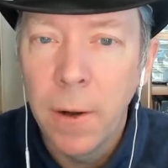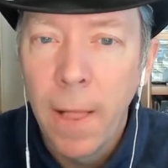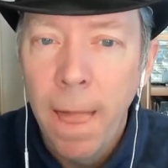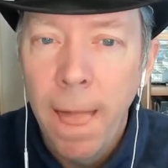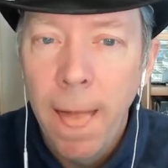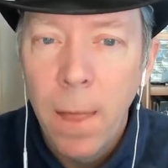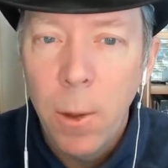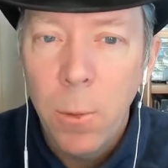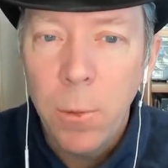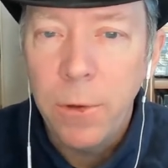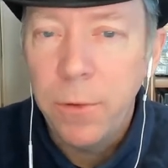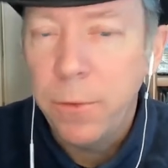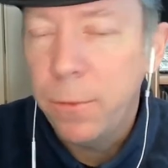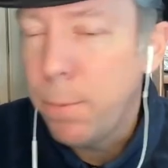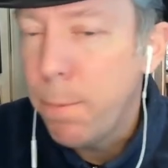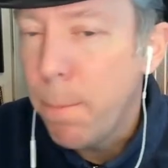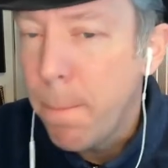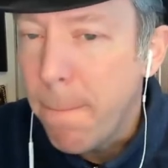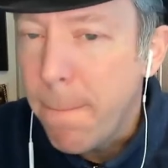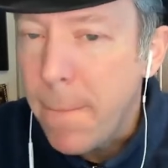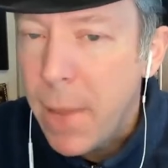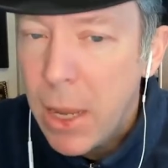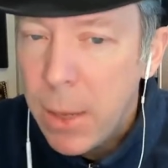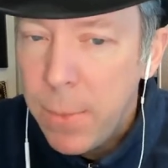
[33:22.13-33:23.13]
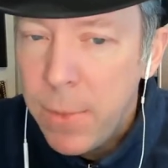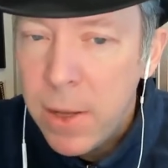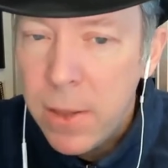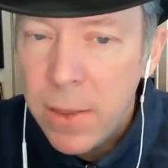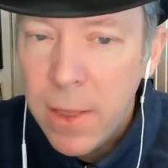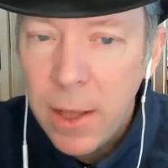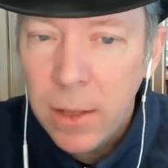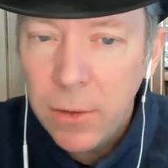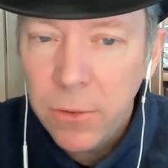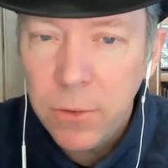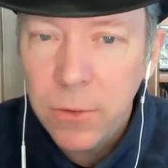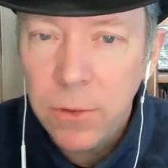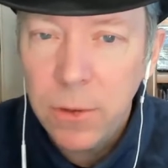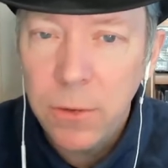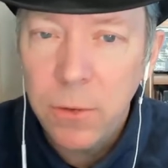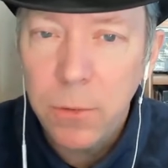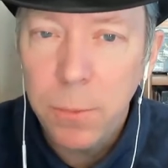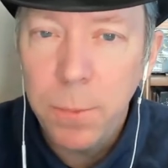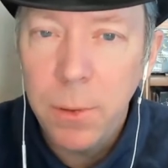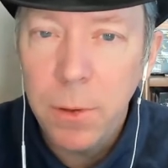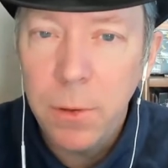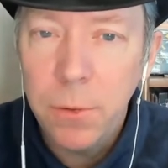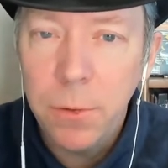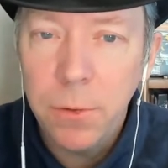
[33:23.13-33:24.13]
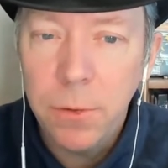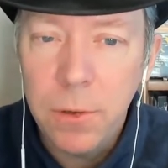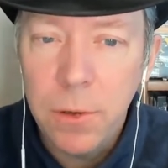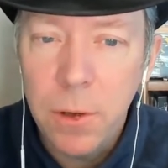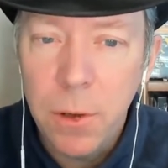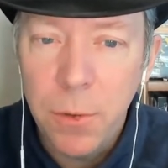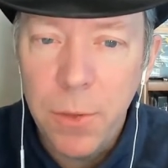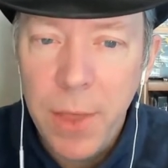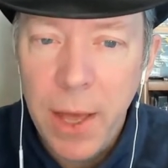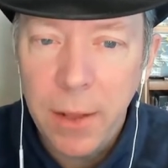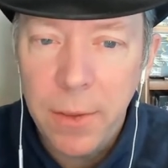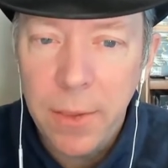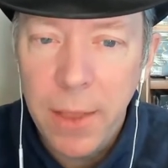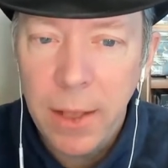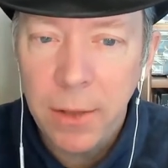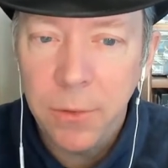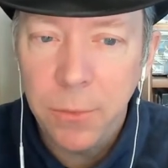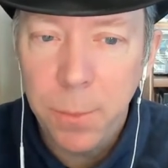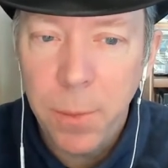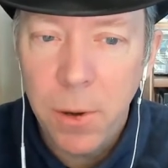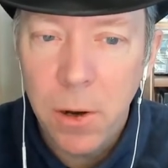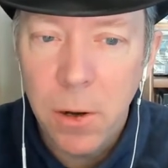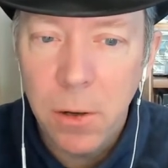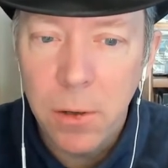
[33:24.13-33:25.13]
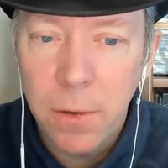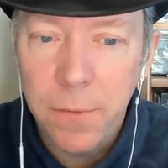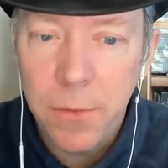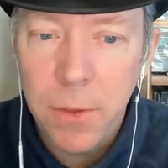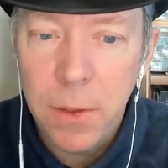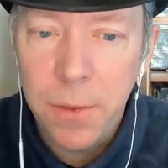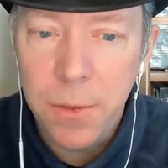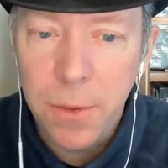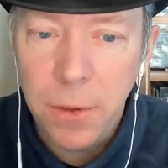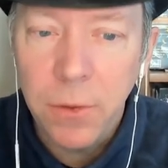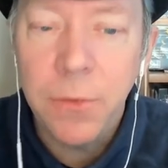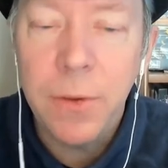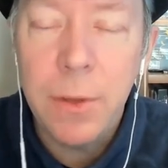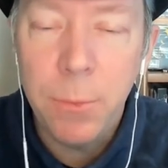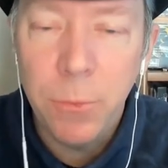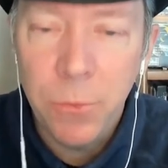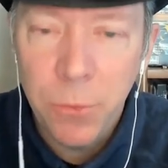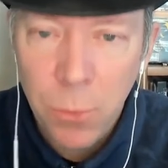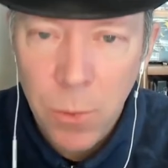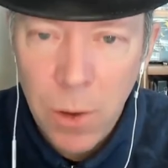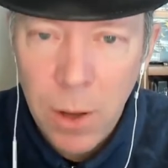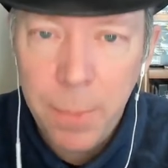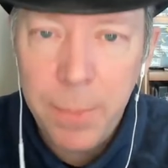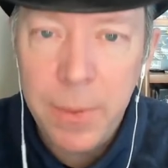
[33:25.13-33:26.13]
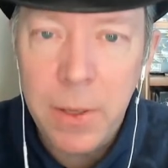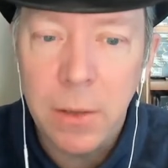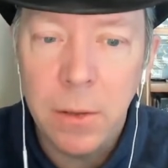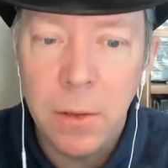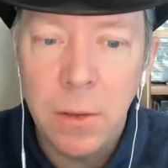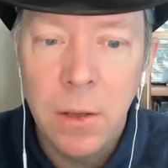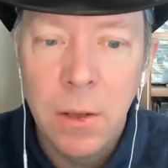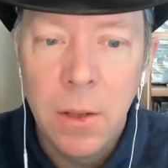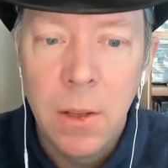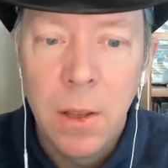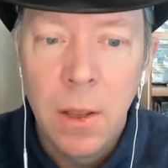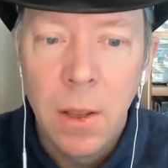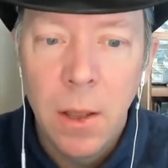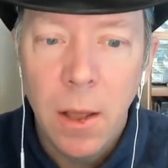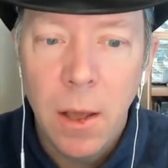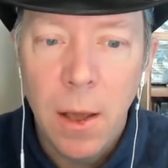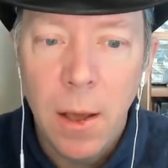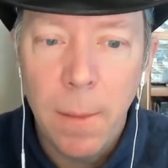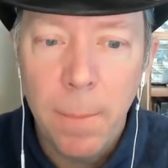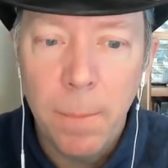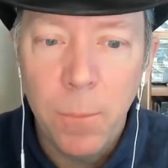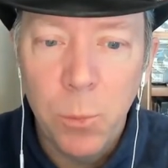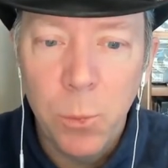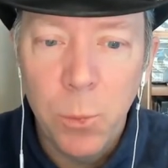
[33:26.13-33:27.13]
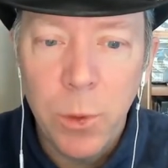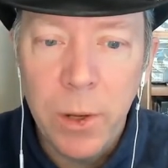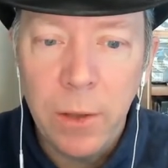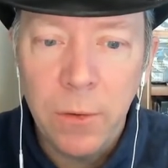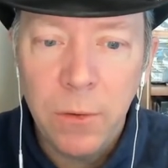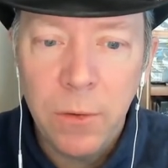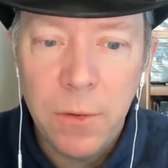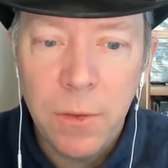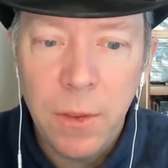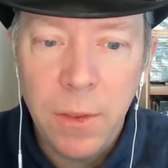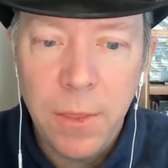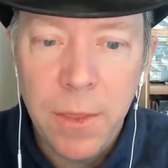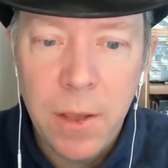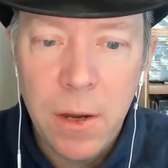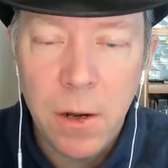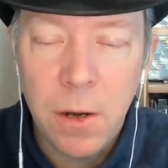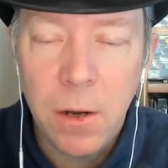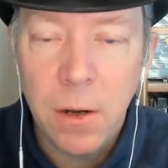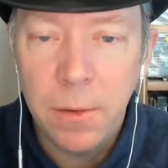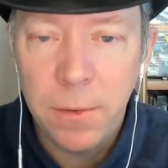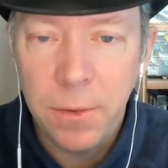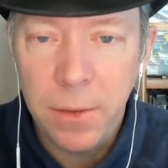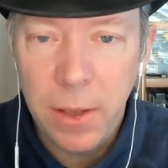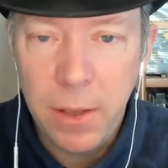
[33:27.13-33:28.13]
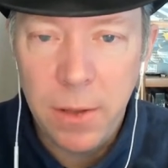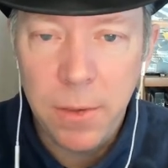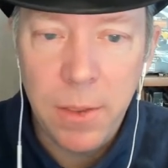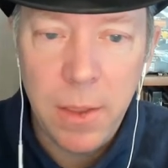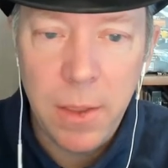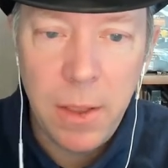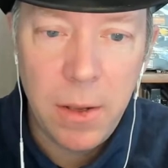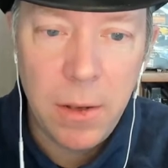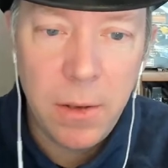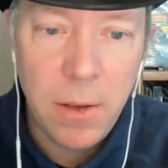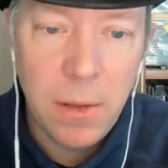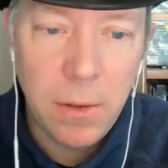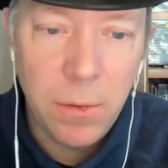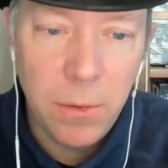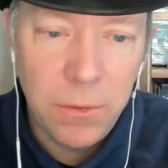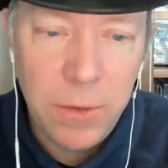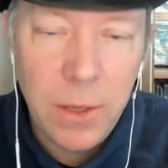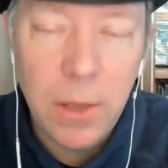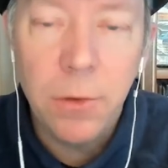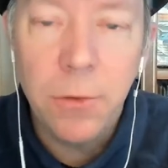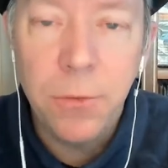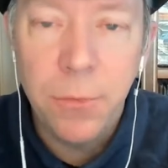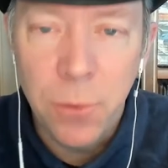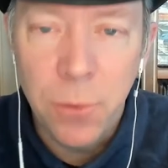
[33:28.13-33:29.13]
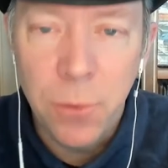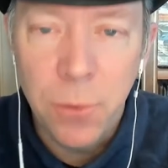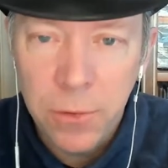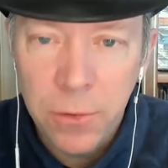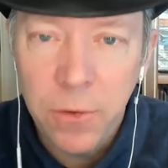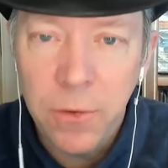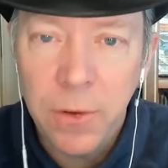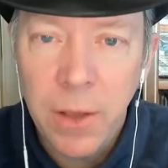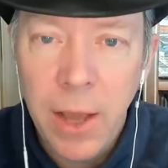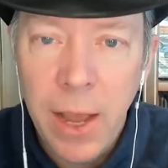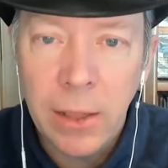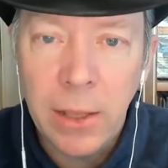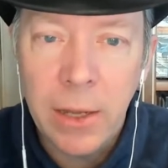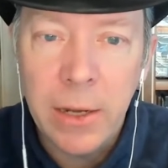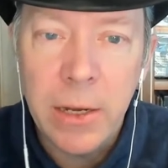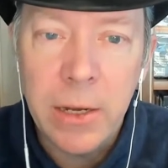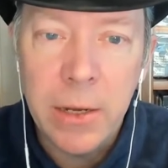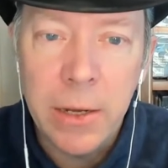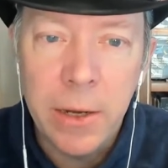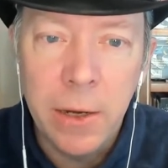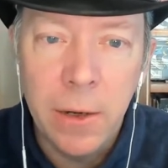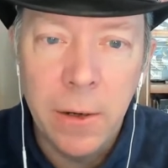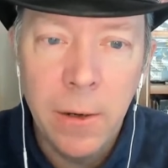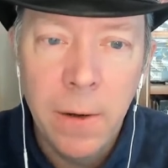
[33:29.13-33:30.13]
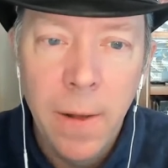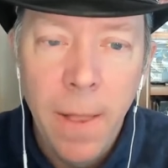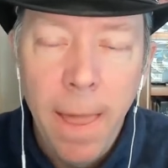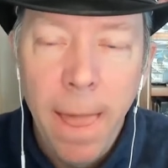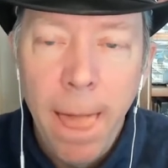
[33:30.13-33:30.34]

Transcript: which yeah. maybe that's exposed. You know that that's part of the the SIM swapping um, risk that they're that that mm. Salesforce is highlighting here.